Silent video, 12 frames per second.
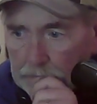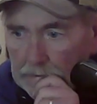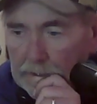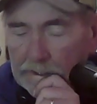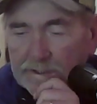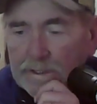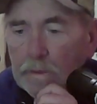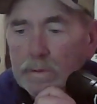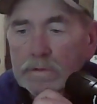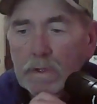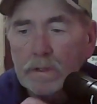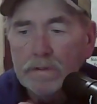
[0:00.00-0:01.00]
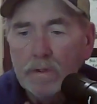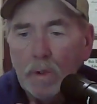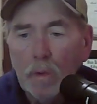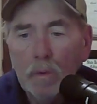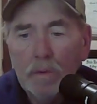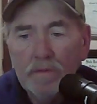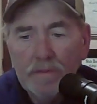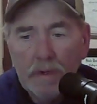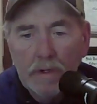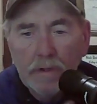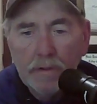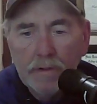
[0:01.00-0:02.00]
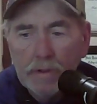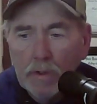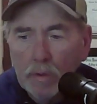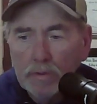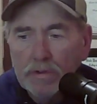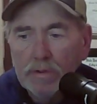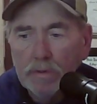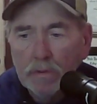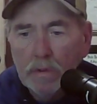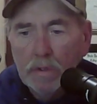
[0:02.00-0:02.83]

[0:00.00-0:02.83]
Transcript: And she was also very good to go to.